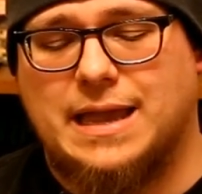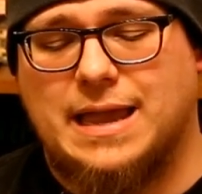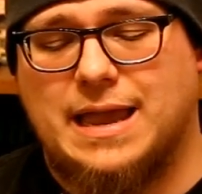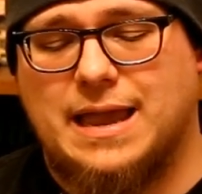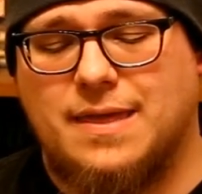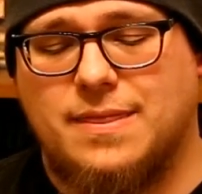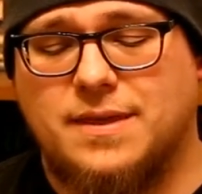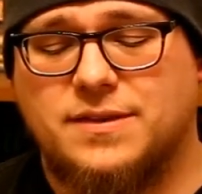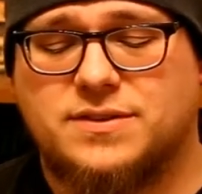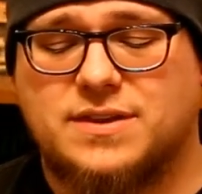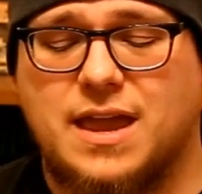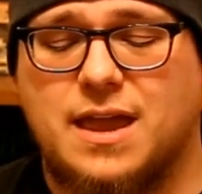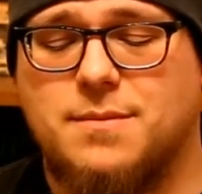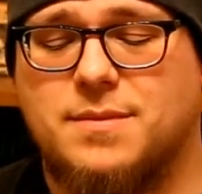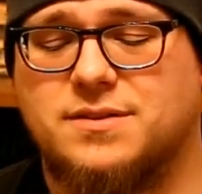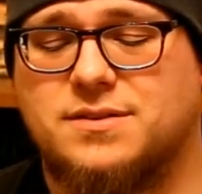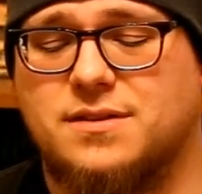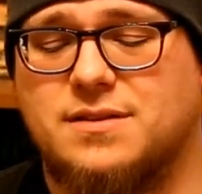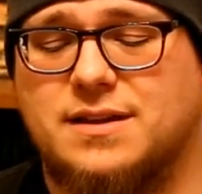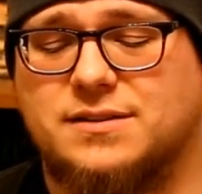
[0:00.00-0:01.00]
And this game
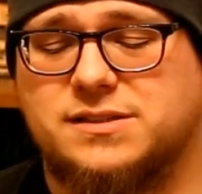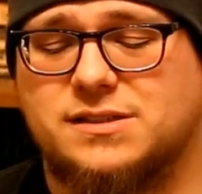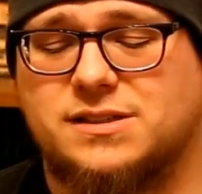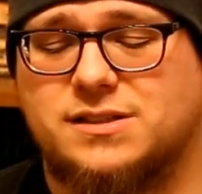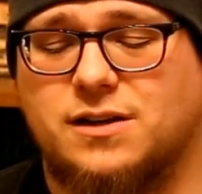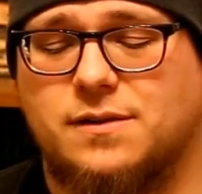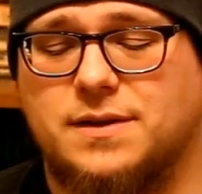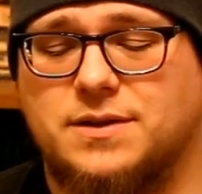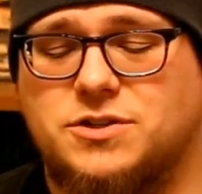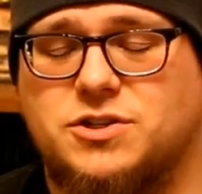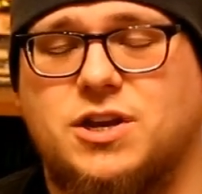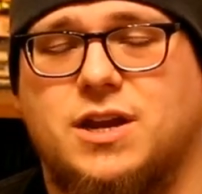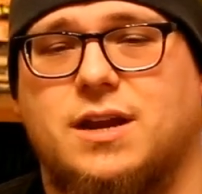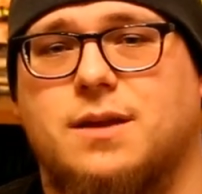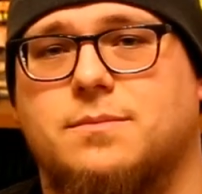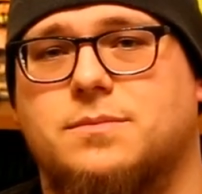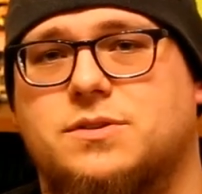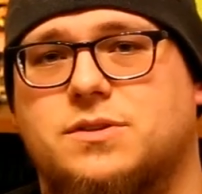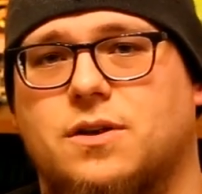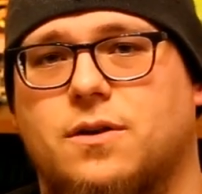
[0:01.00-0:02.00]
isn't necessarily
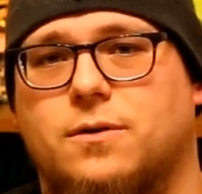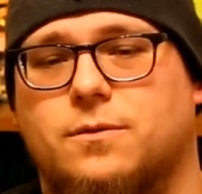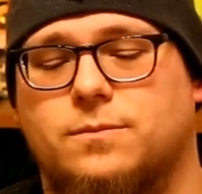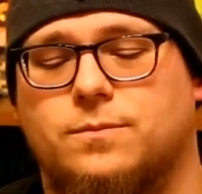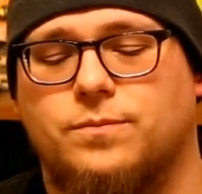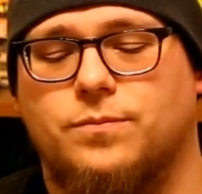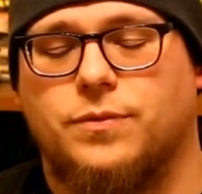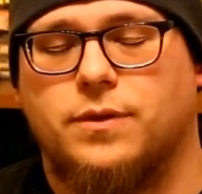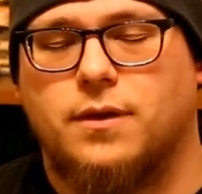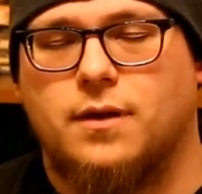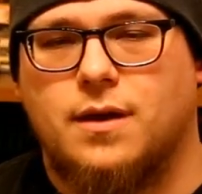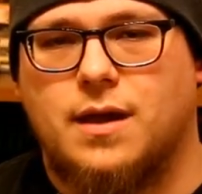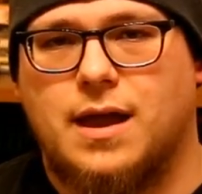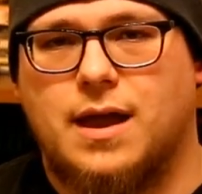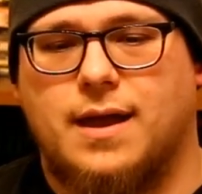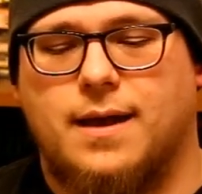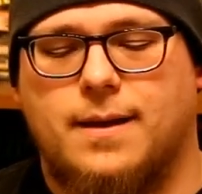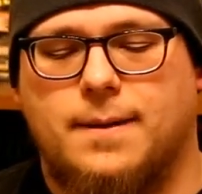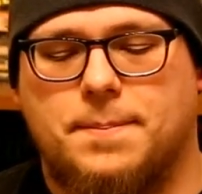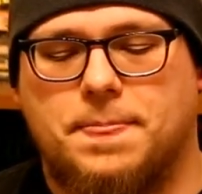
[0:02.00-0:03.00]
cheap, so
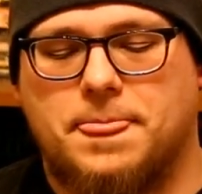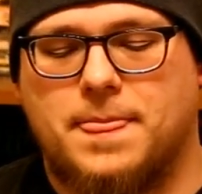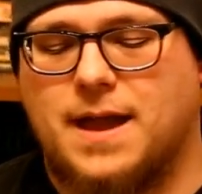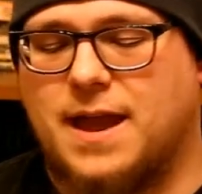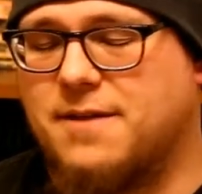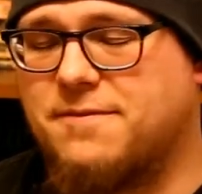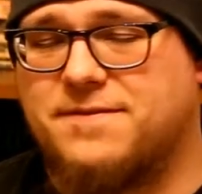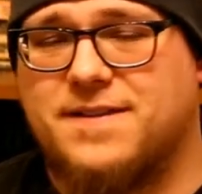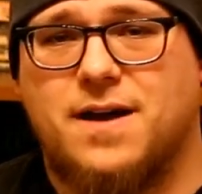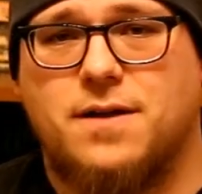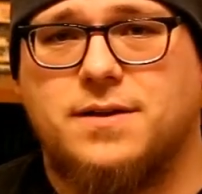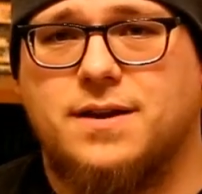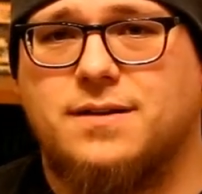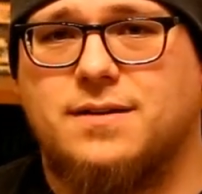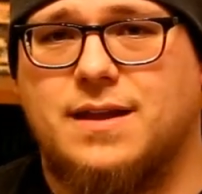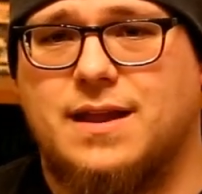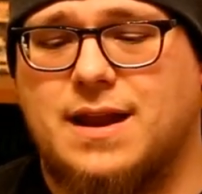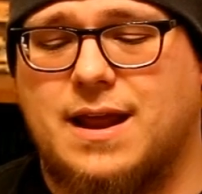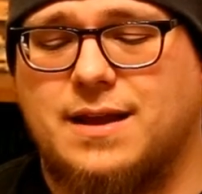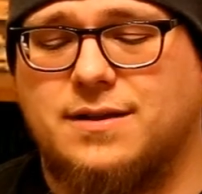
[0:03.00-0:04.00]
I found
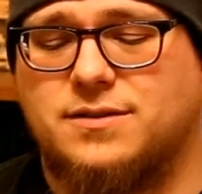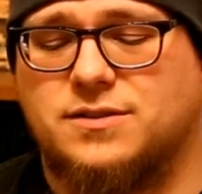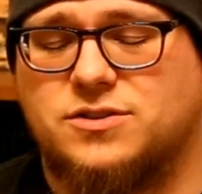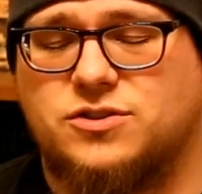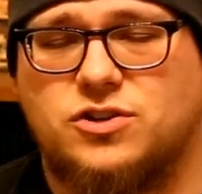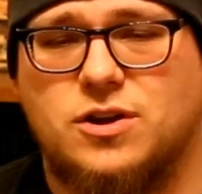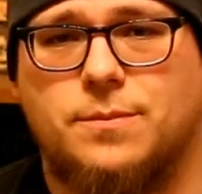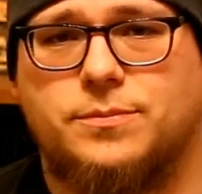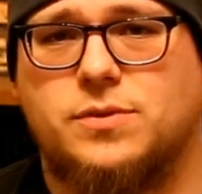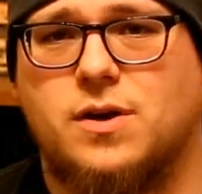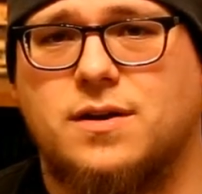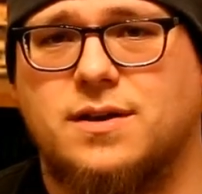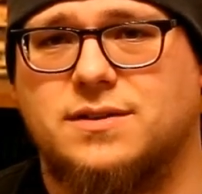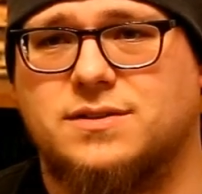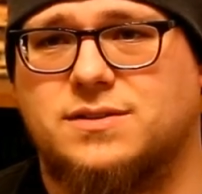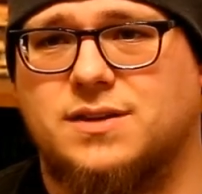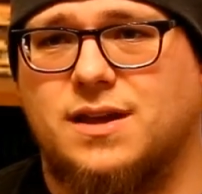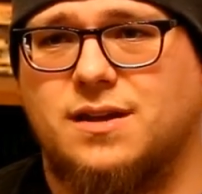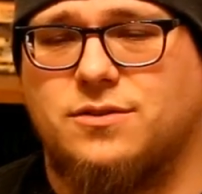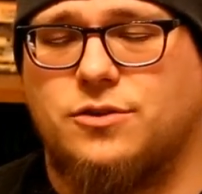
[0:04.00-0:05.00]
it and I just jumped on it
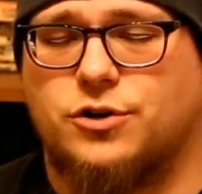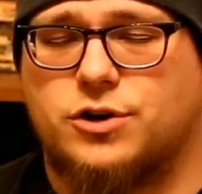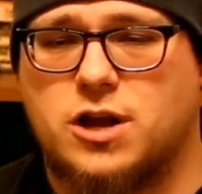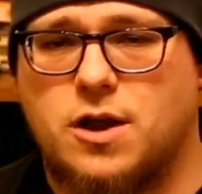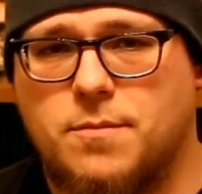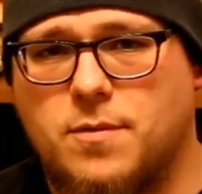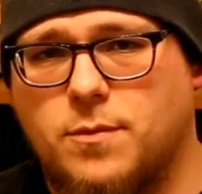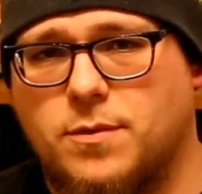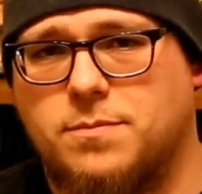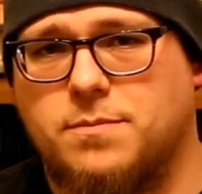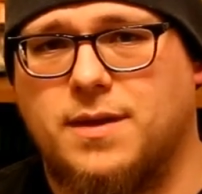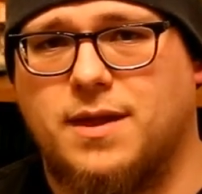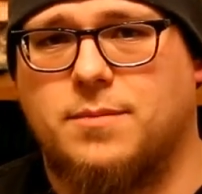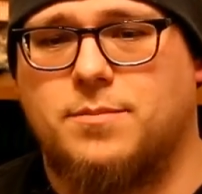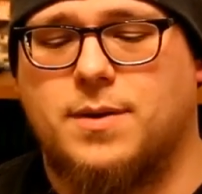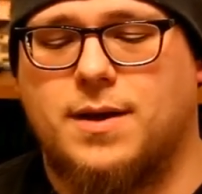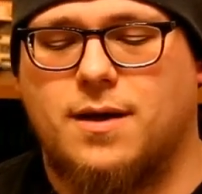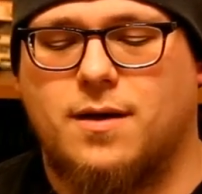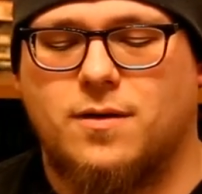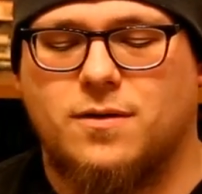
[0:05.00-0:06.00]
and said, "You're coming with me,
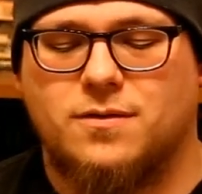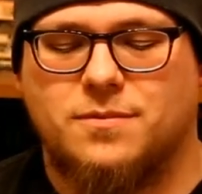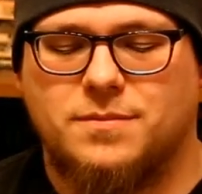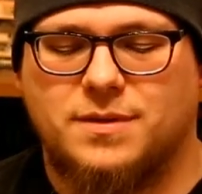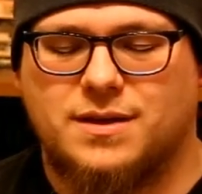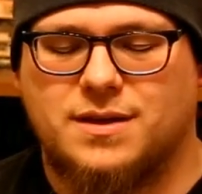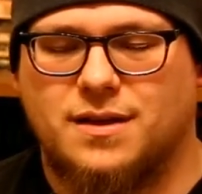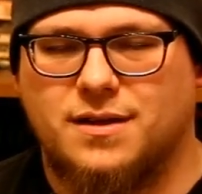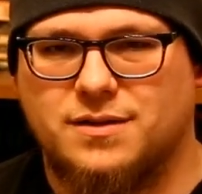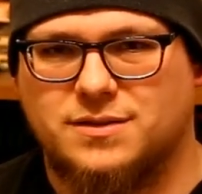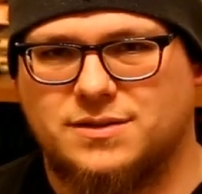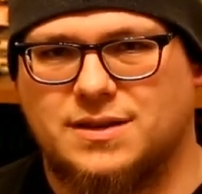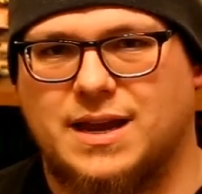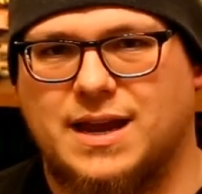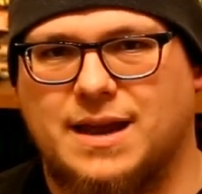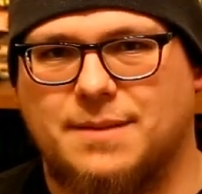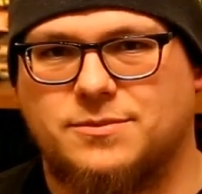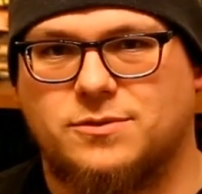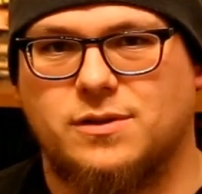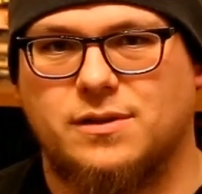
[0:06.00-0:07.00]
pal," because
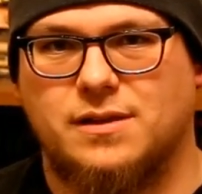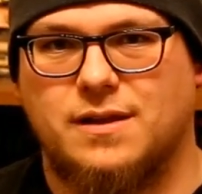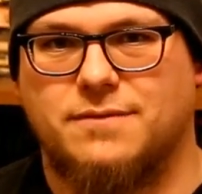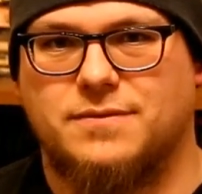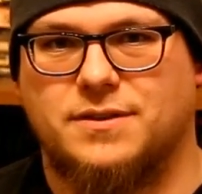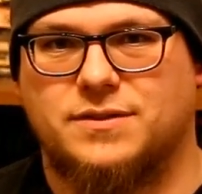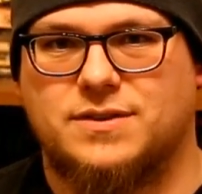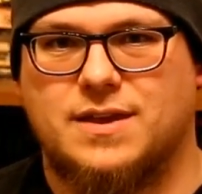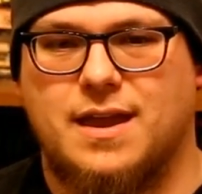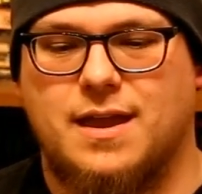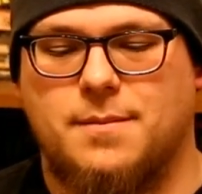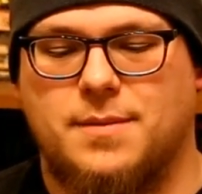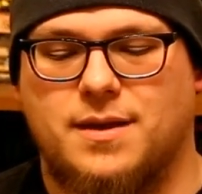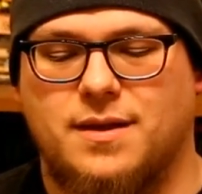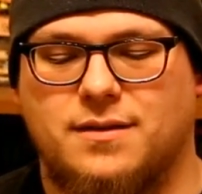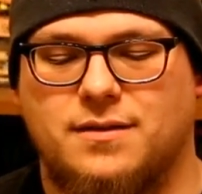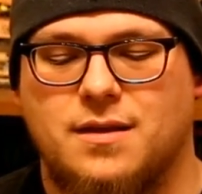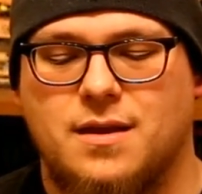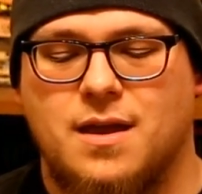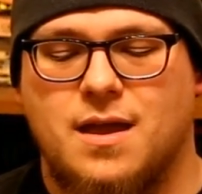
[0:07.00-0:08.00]
I absolutely love this game
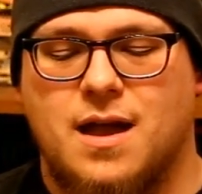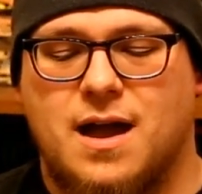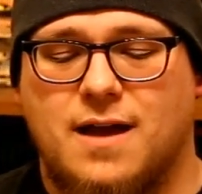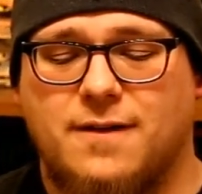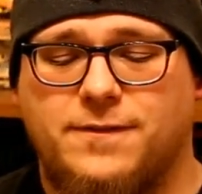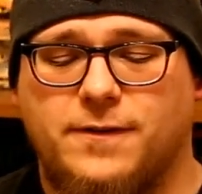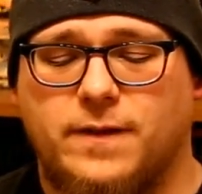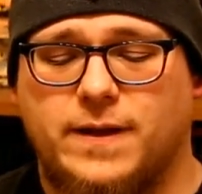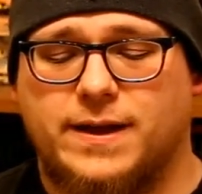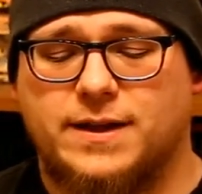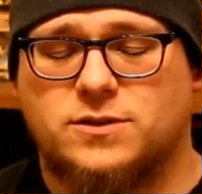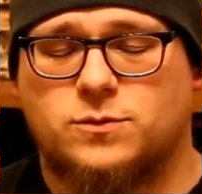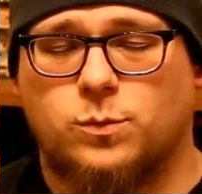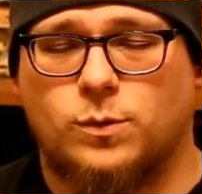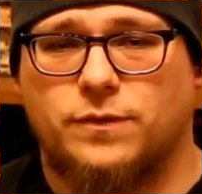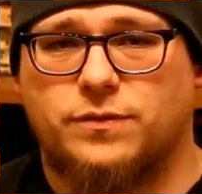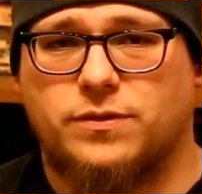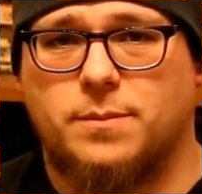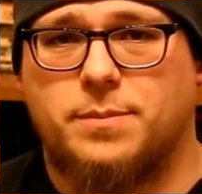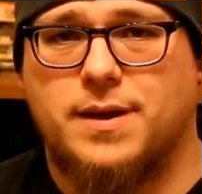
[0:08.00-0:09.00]
and I feel like it's
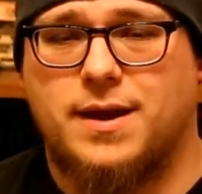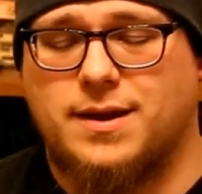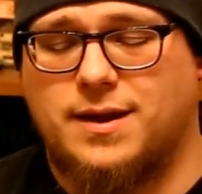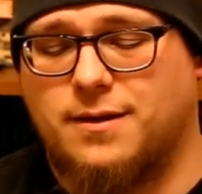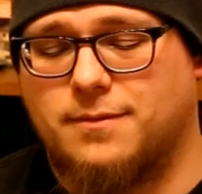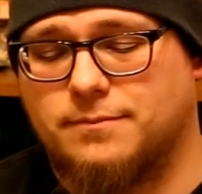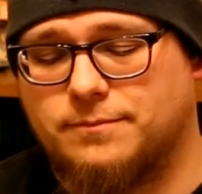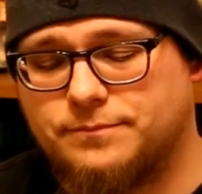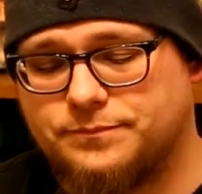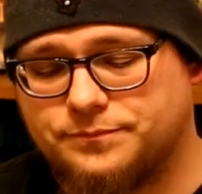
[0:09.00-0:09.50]
worth the penny.